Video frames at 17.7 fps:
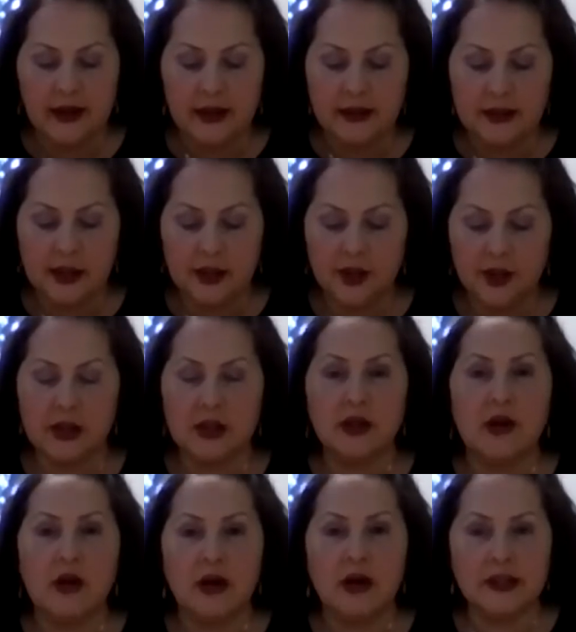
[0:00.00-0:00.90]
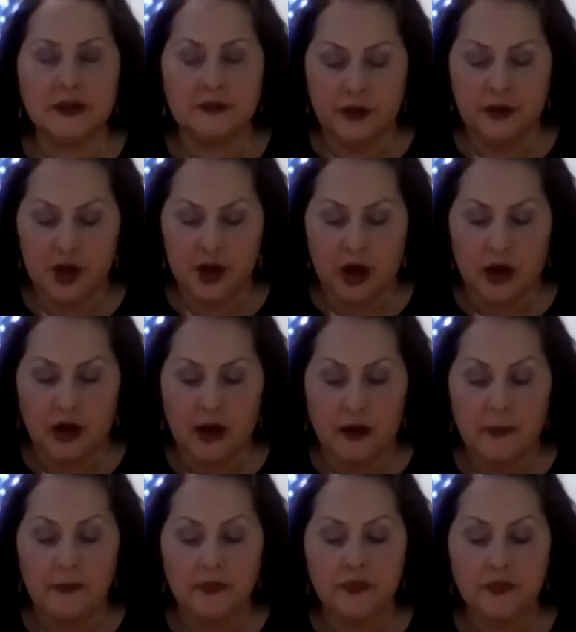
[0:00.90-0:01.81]
such as loss of a
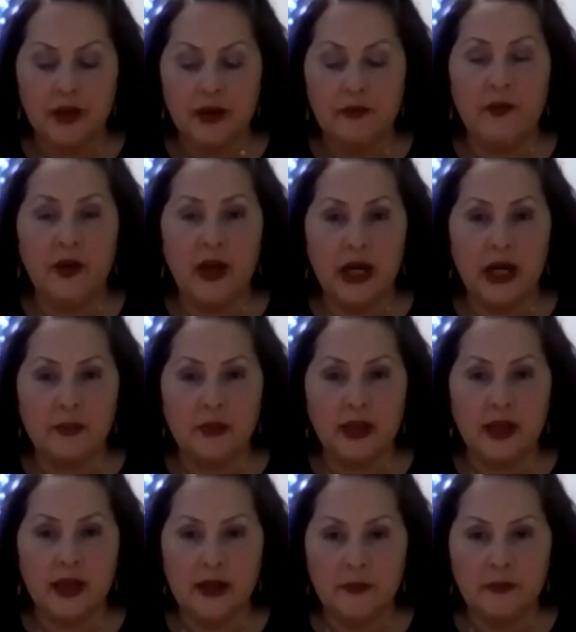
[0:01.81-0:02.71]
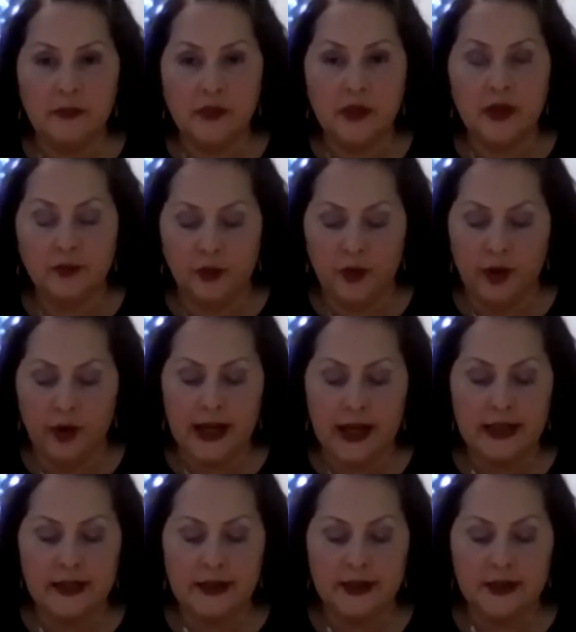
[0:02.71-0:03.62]
job, family,
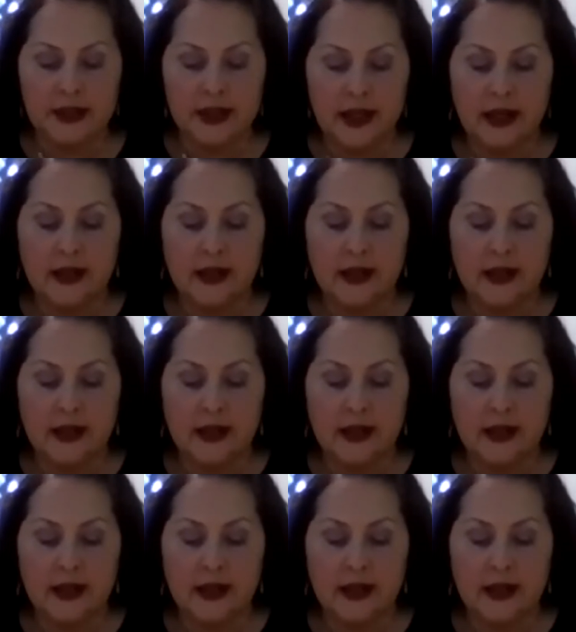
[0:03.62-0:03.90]
friends,